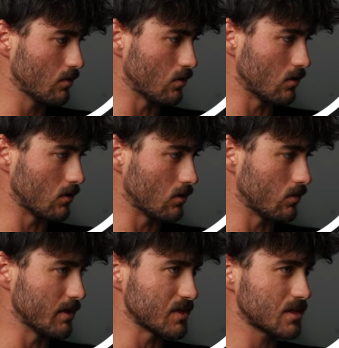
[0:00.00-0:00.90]
or
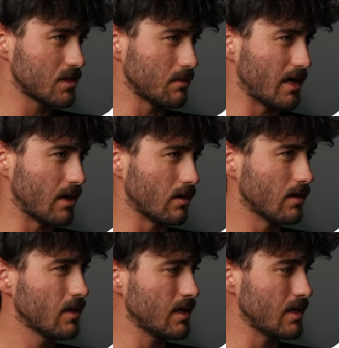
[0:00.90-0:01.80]
almost about
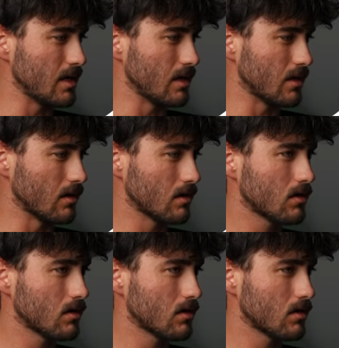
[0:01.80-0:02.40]
here.